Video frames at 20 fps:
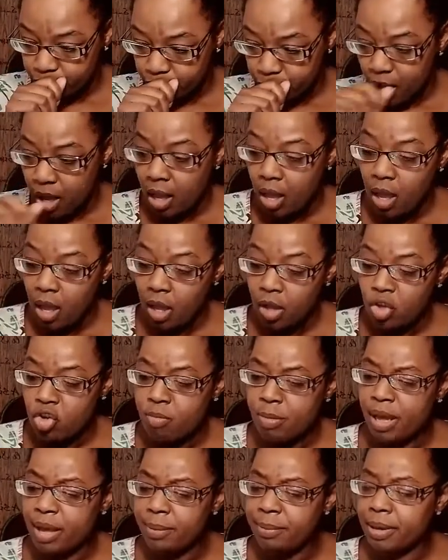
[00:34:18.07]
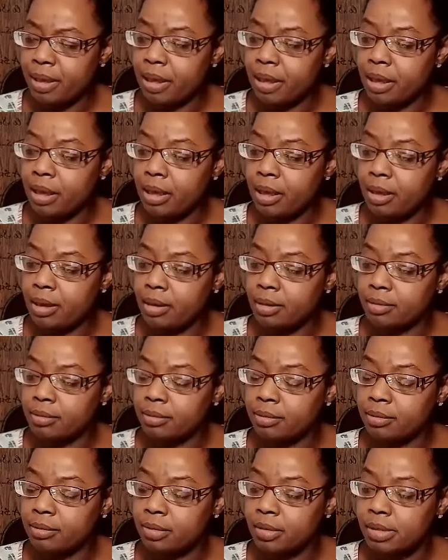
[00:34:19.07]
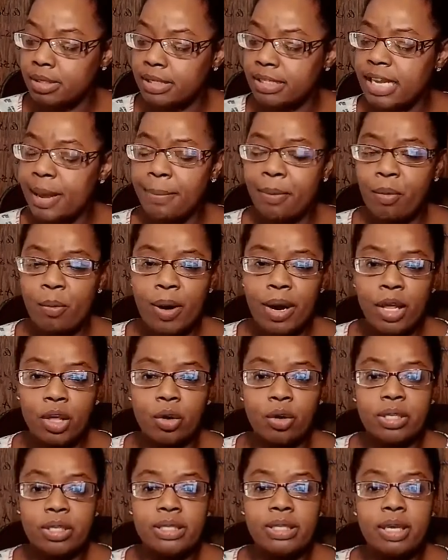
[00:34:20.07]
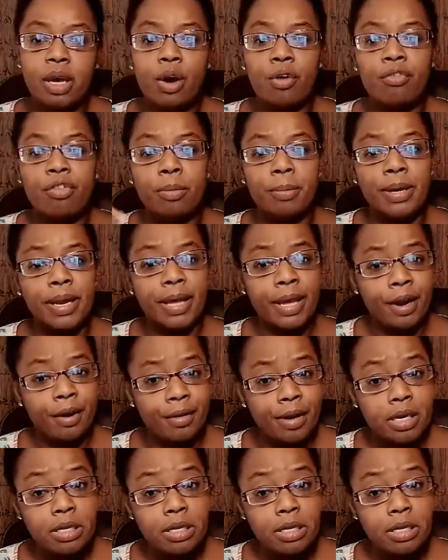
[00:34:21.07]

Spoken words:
you may be separating yourself from an Aries.